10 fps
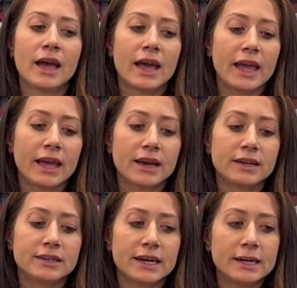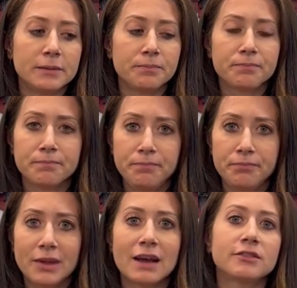and
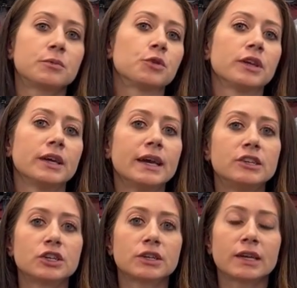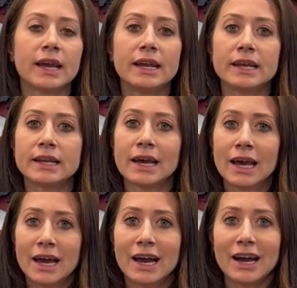have some really educated
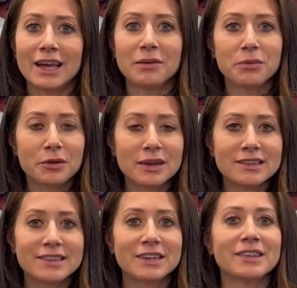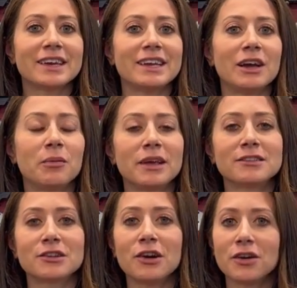employees here that can help
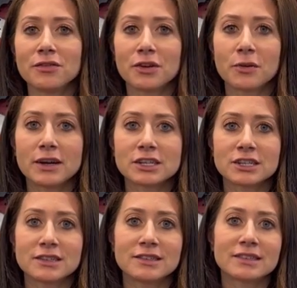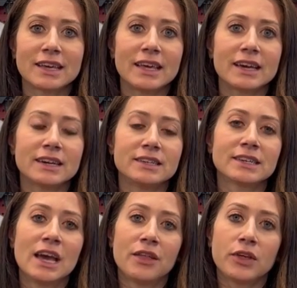answer all of your questions. And
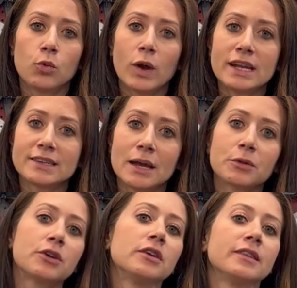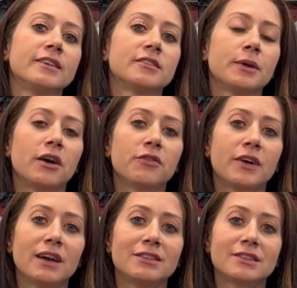the wait time currently is about
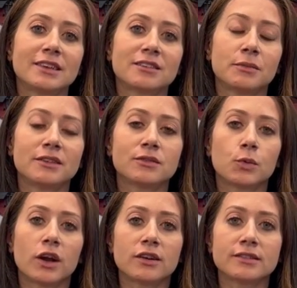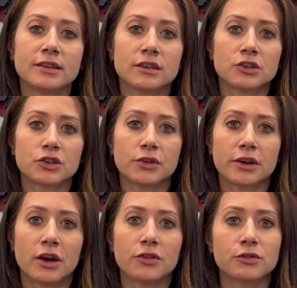5 to 6 months. We are seeing a
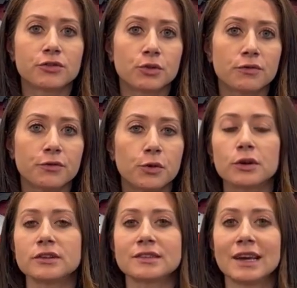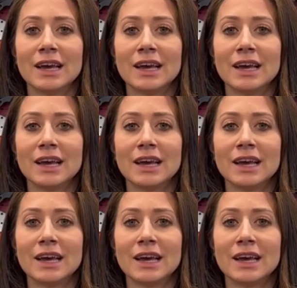turnaround on those Form 4s.